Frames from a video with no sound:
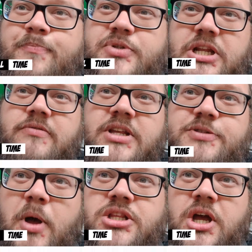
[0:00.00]
absolutely
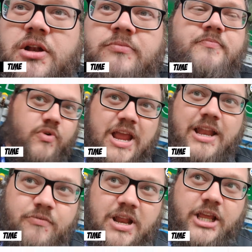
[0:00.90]
spot on.
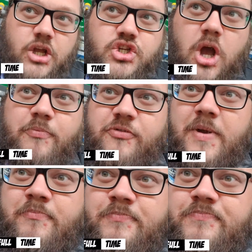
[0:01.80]
Really, really good job
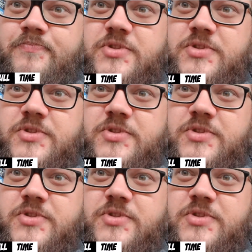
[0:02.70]
from him